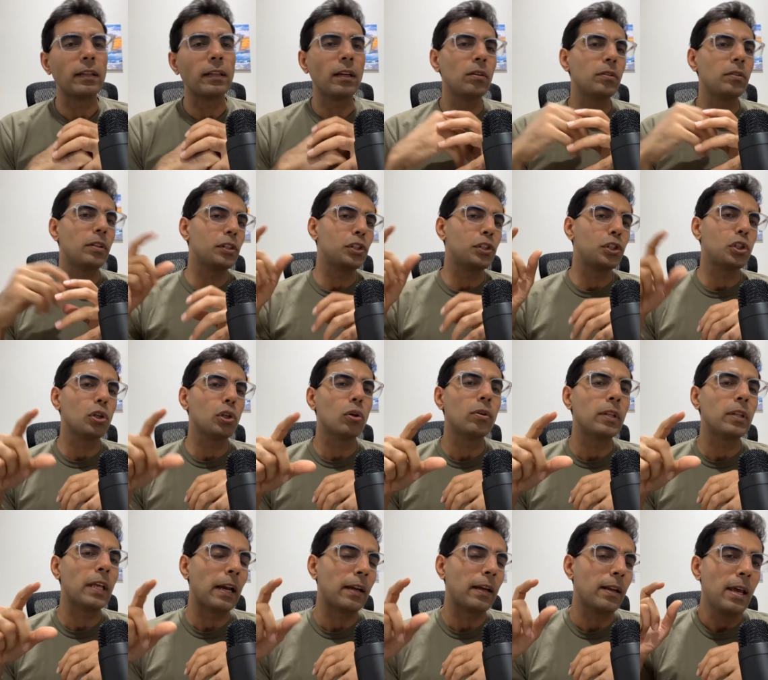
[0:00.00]
You know, they
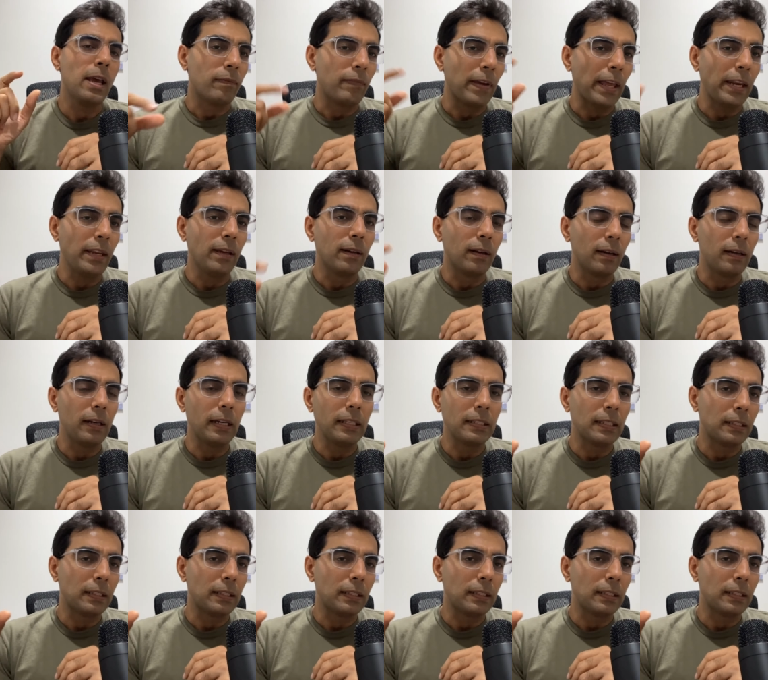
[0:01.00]
show that very early